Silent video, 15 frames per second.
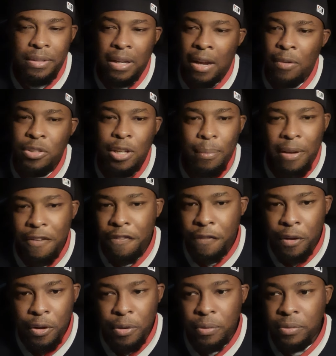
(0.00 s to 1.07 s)
I was on my
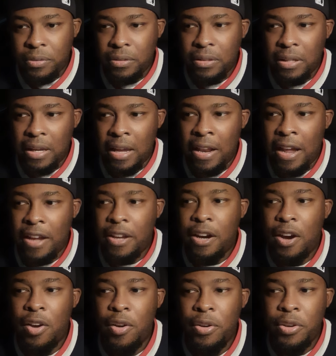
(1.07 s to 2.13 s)
phone and I
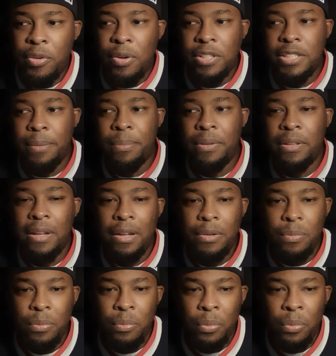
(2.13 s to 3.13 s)
caught her doing something that